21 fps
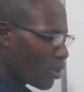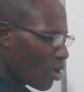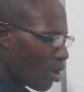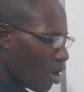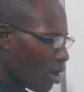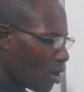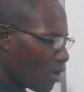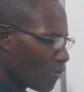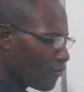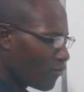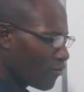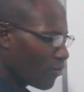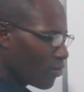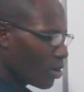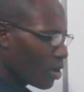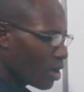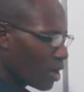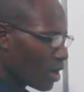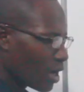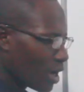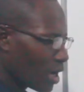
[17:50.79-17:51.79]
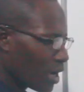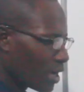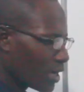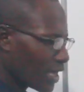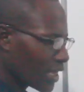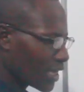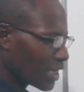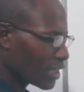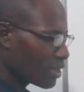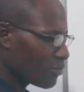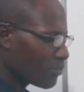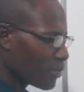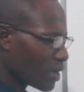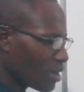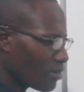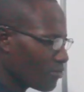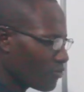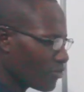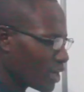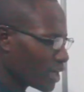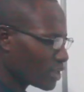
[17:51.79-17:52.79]
of negative
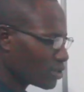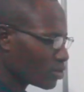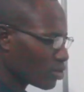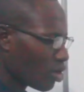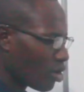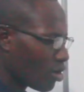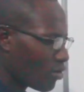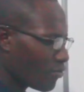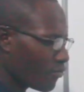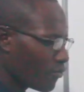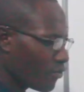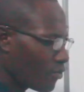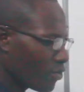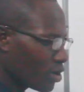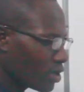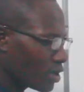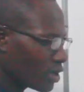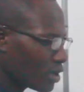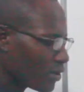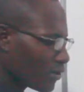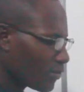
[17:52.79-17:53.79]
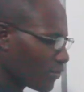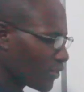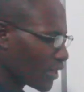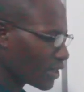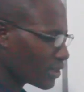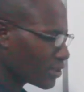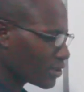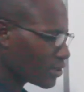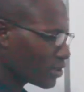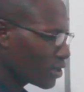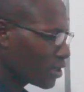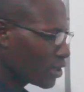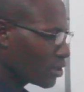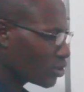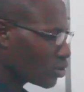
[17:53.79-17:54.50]
inverse of this.